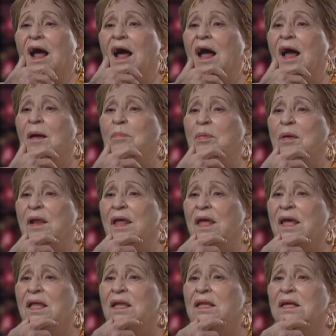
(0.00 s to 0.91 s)
I
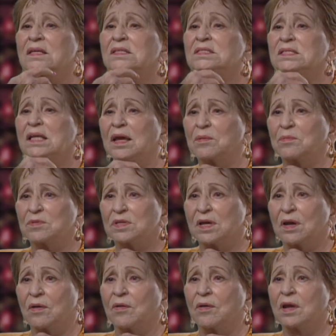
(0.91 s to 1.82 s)
played a
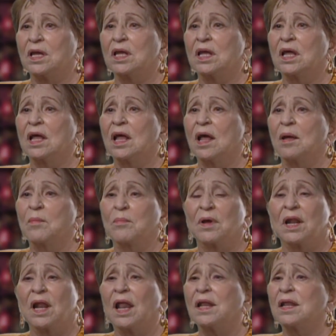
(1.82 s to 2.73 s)
secretary,
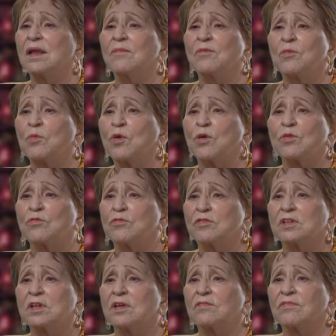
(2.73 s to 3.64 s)
but I never worked
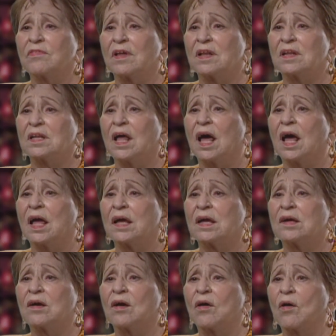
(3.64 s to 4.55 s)
with Dick Van
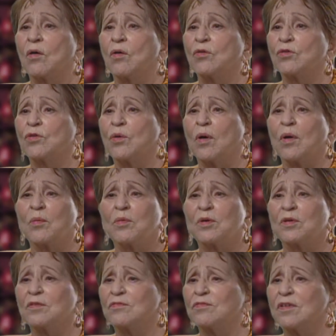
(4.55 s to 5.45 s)
Dyke, although I
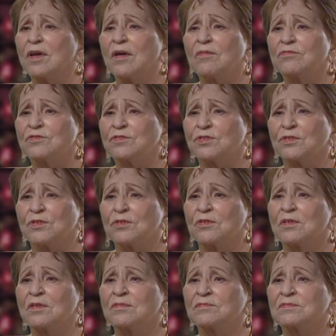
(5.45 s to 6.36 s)
would have loved
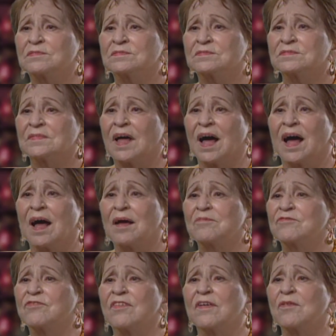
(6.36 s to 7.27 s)
to.
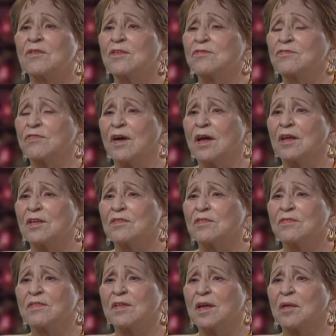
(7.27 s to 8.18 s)
I'm very
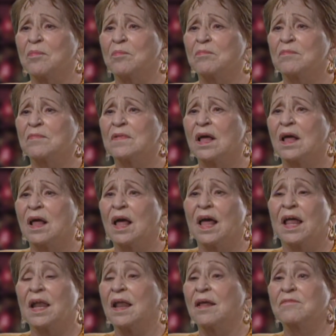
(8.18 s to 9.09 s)
fond of him,
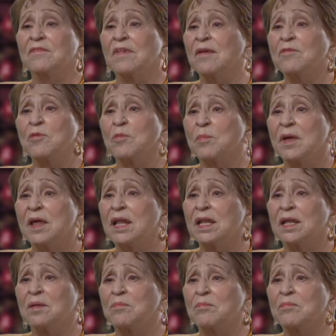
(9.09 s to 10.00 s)
and I've never
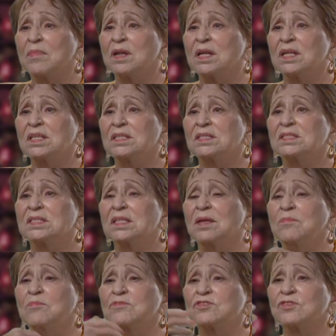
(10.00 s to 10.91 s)
met him, but he mm.
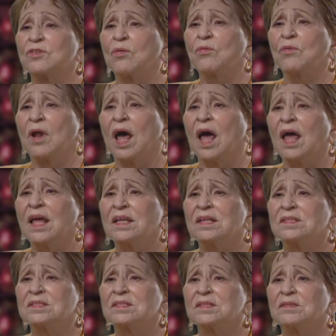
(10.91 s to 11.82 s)
seems so
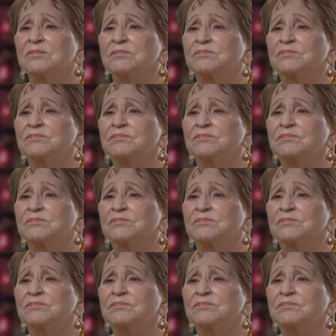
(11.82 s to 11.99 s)
nice.